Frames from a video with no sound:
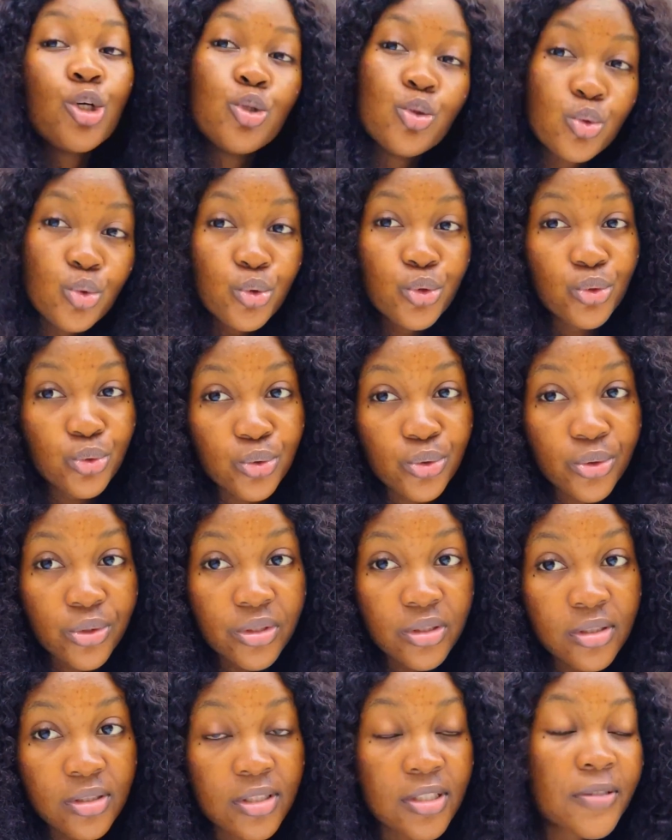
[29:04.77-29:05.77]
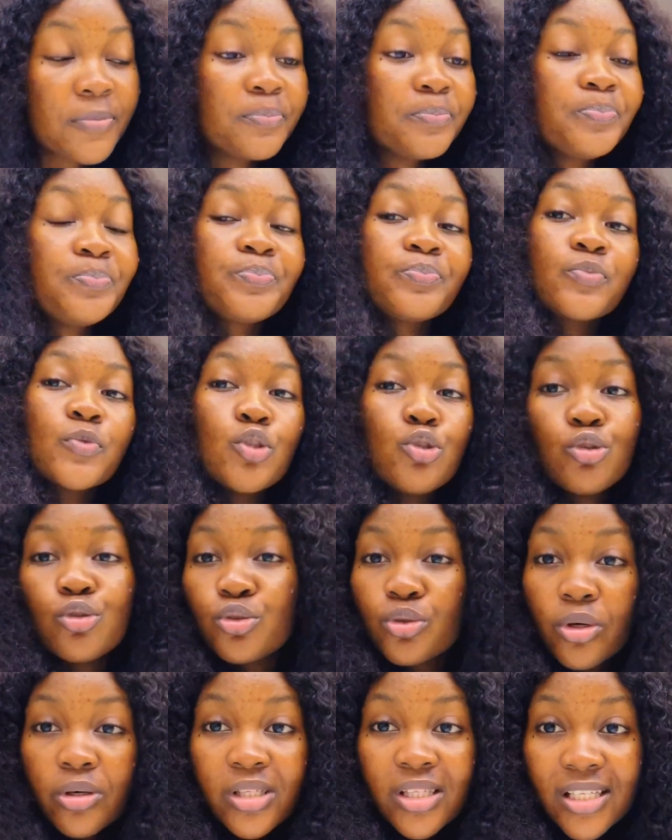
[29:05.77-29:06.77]
No, you don't need. You
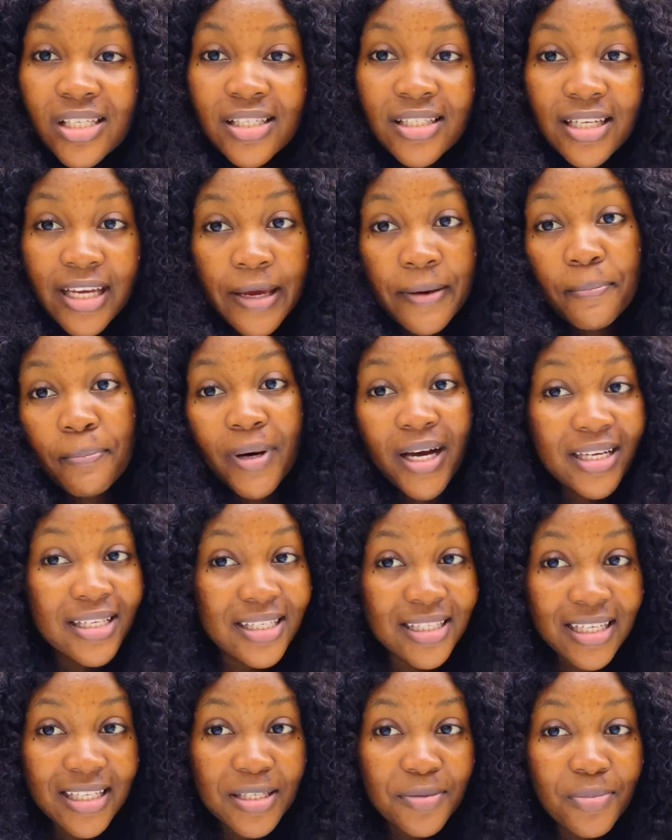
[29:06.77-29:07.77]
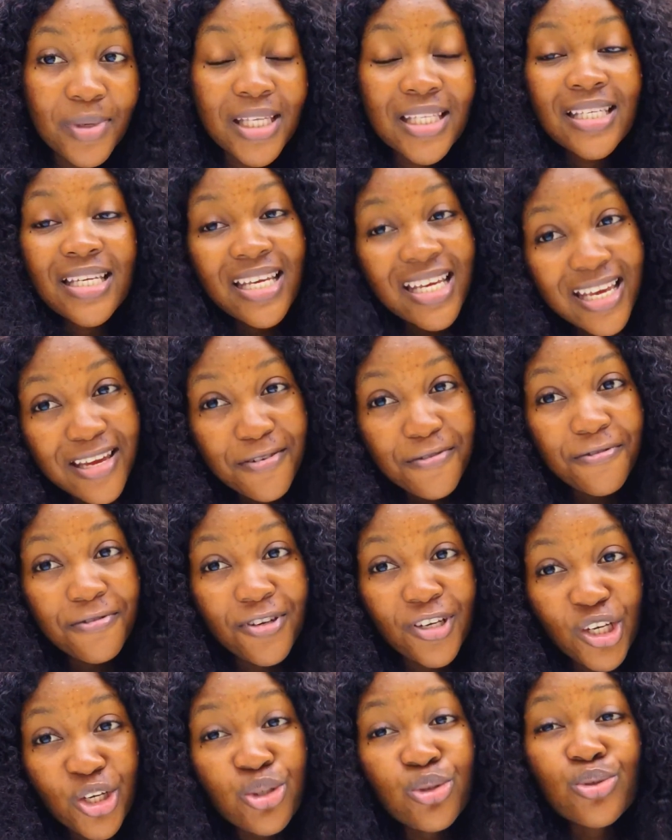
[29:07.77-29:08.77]
don't need a bank statement
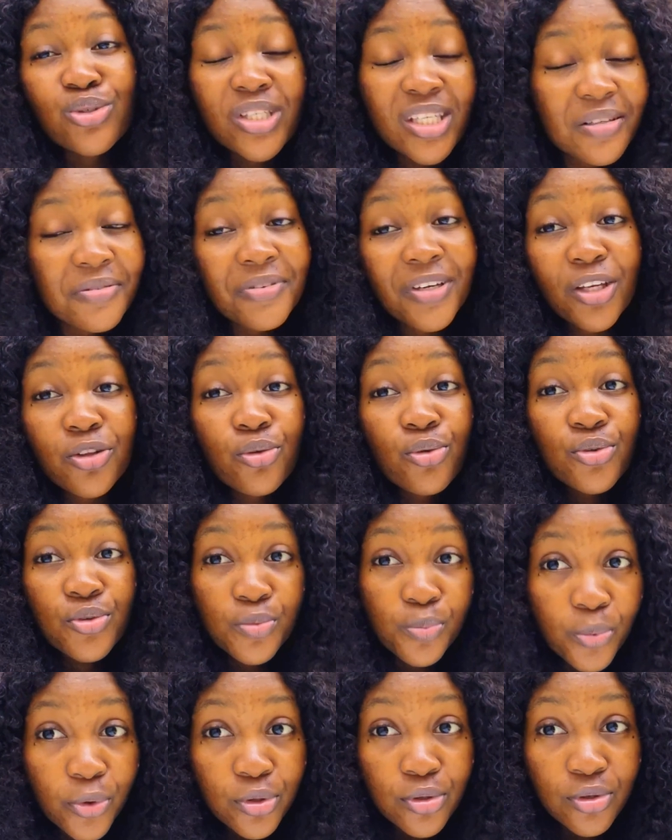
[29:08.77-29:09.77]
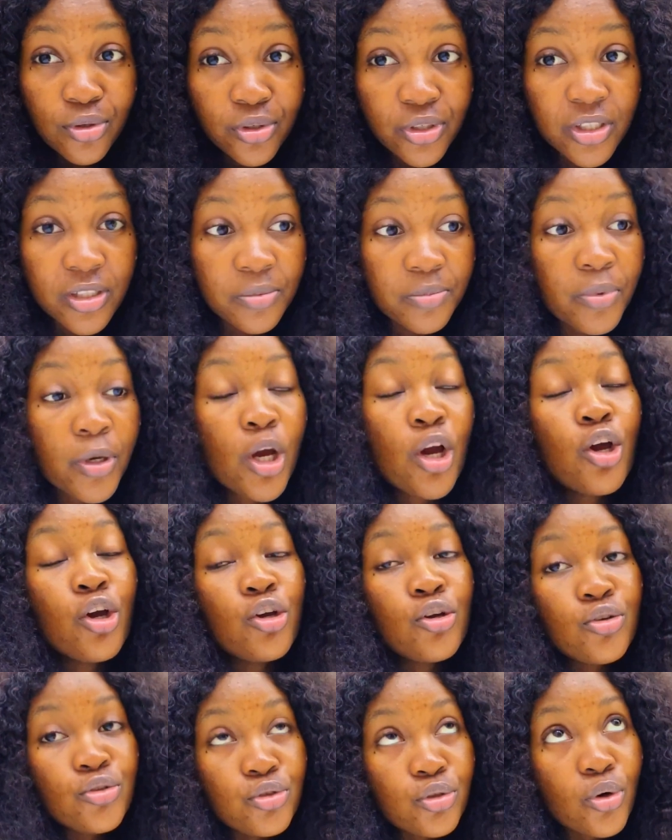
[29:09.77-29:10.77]
if in your certificate of sponsorship
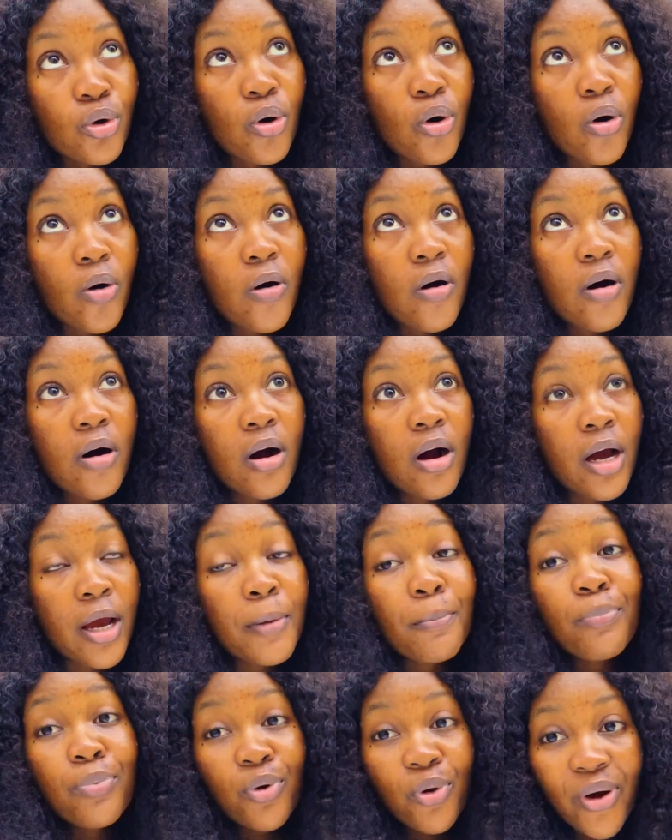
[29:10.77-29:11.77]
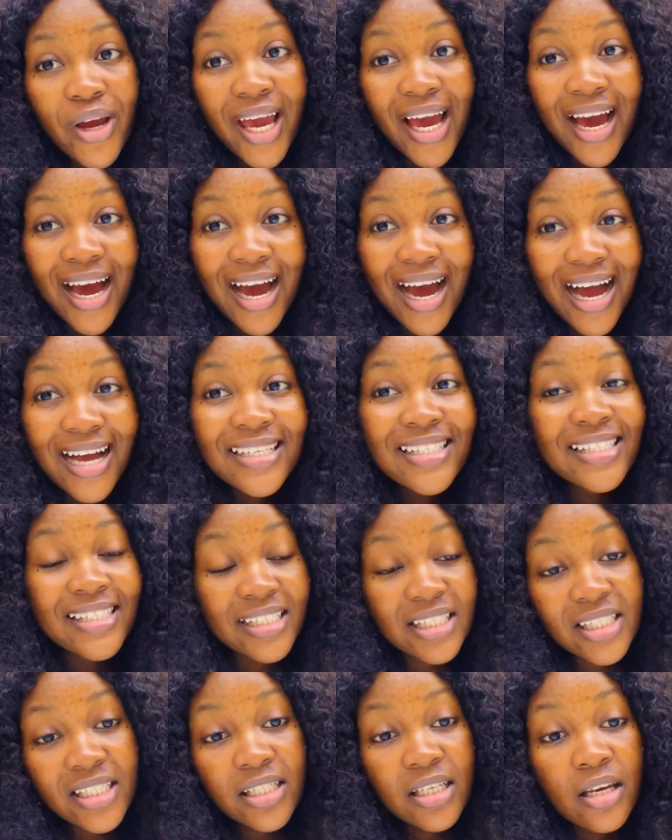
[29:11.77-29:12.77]
your employer
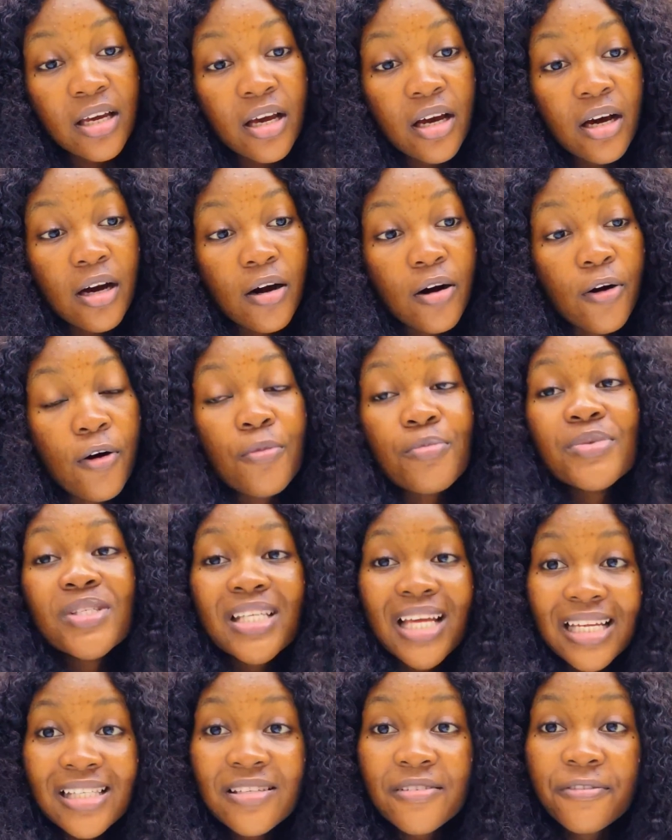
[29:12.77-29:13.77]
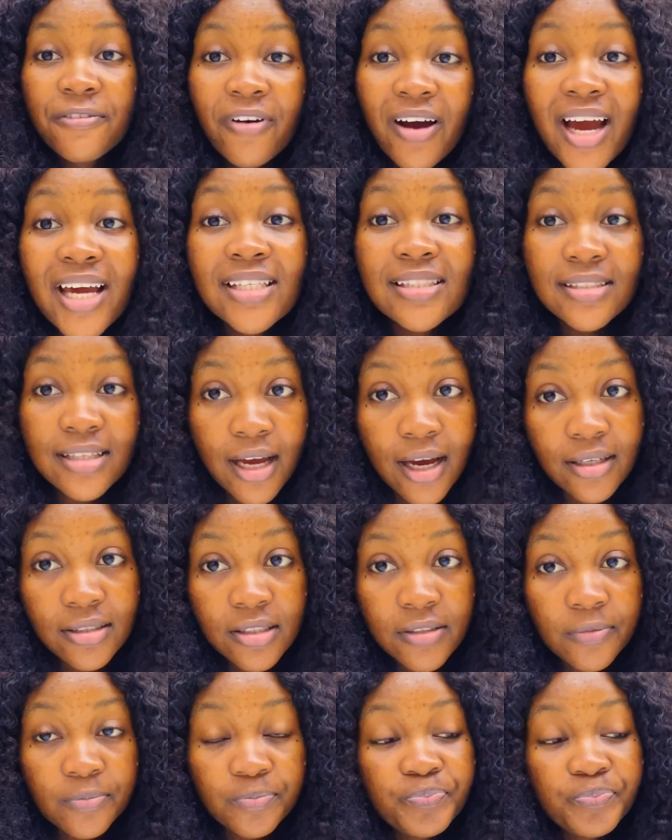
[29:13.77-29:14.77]
actually certified that
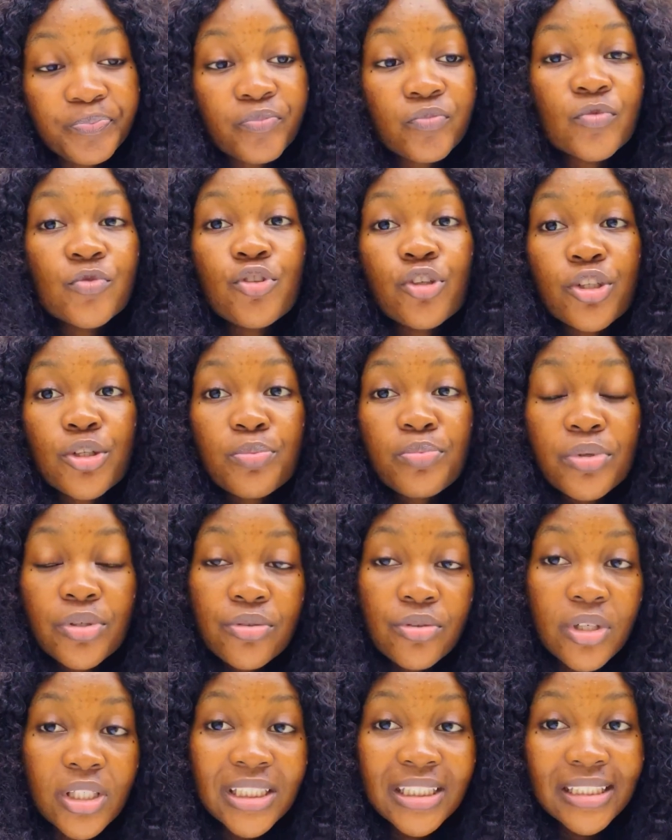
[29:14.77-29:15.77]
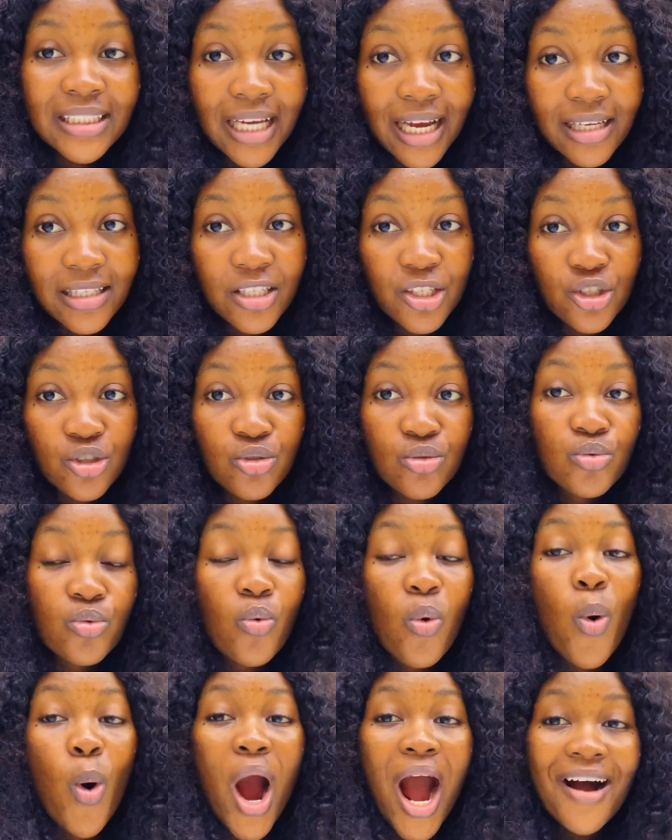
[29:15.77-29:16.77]
for the period that
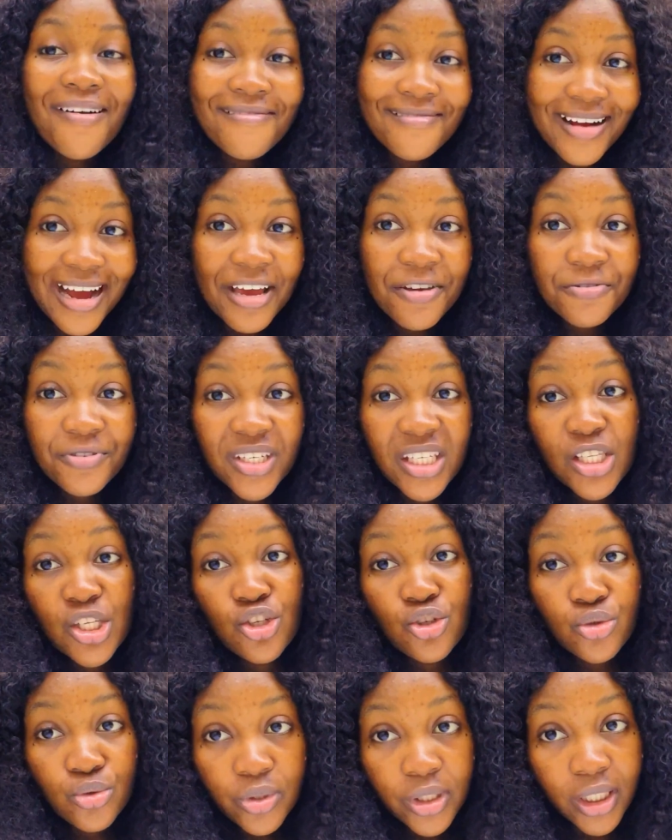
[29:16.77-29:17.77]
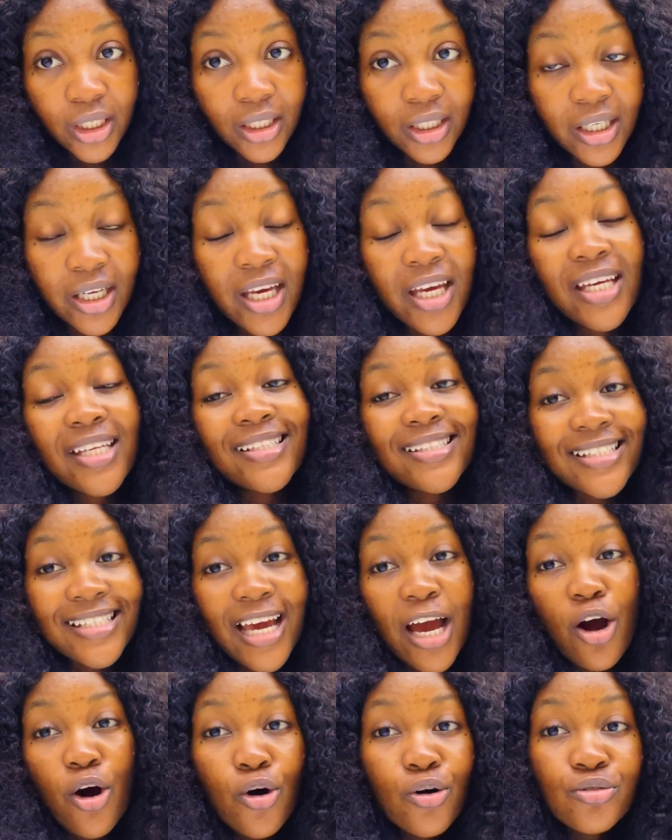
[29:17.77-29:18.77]
you arrive in the UK, they
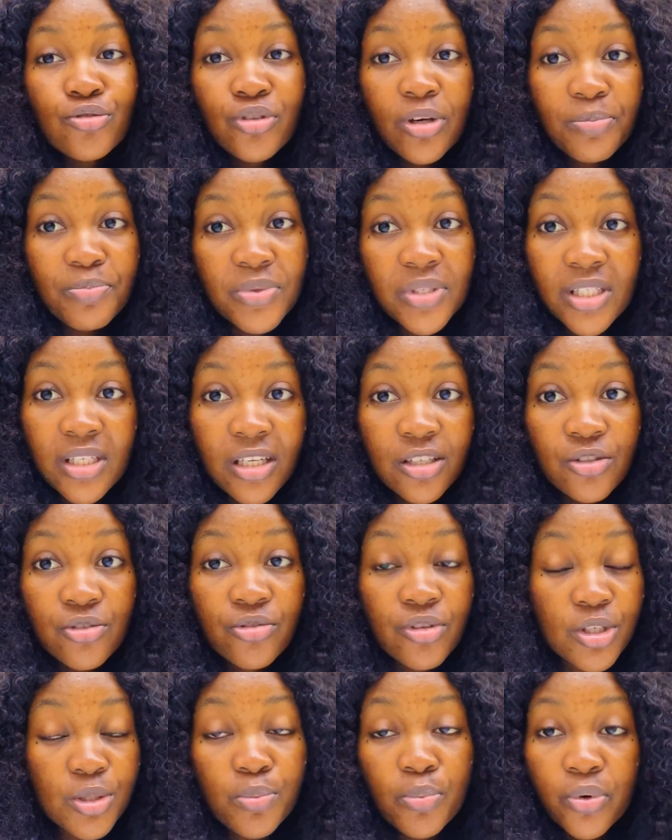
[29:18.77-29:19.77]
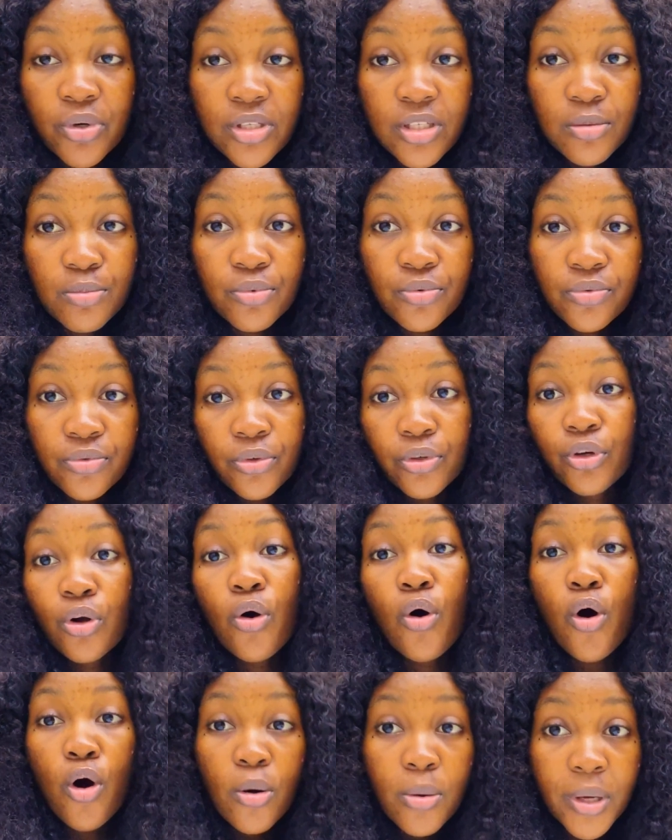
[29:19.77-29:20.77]
are 100% responsible for
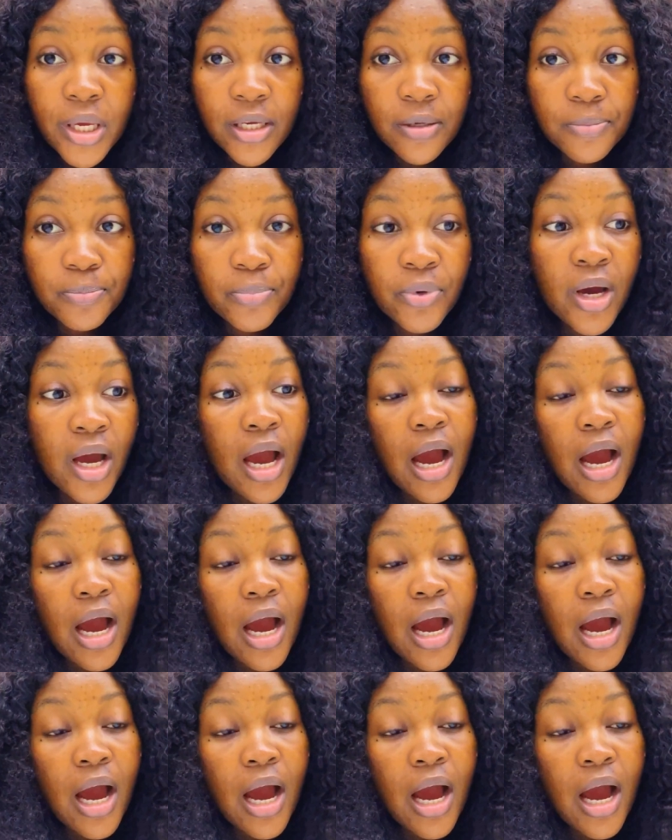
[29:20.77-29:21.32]
your upkeep.